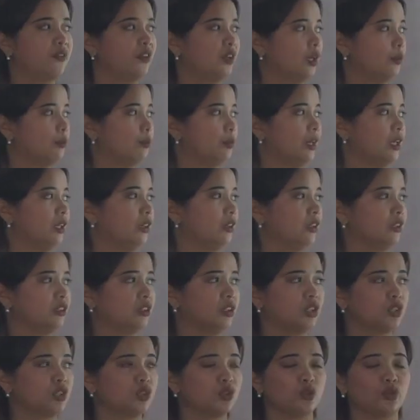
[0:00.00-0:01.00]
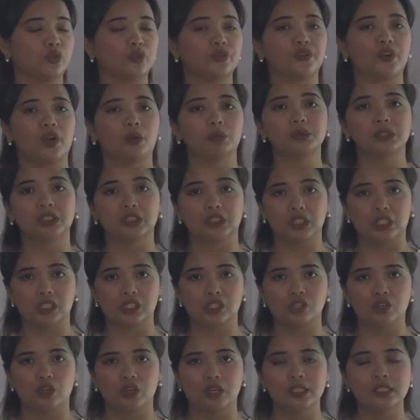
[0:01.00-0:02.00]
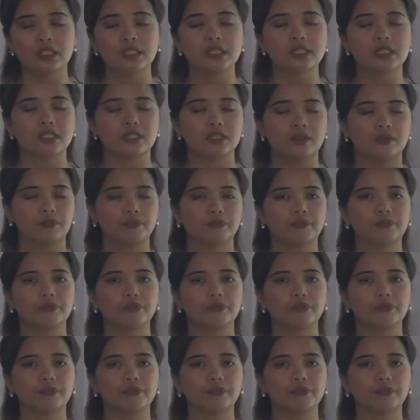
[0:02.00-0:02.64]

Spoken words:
Philippine literature from the regions.